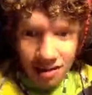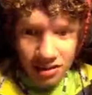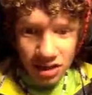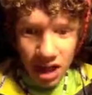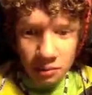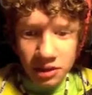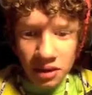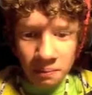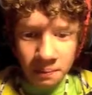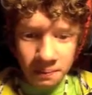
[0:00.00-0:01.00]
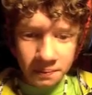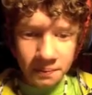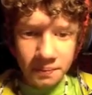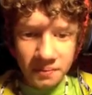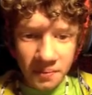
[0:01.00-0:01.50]
See, that was him.
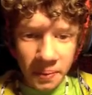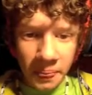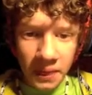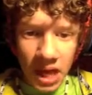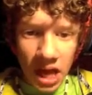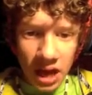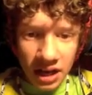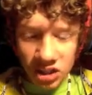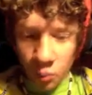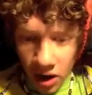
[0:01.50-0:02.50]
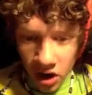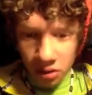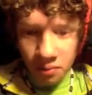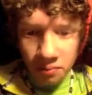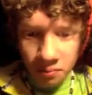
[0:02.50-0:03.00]
And I sweared.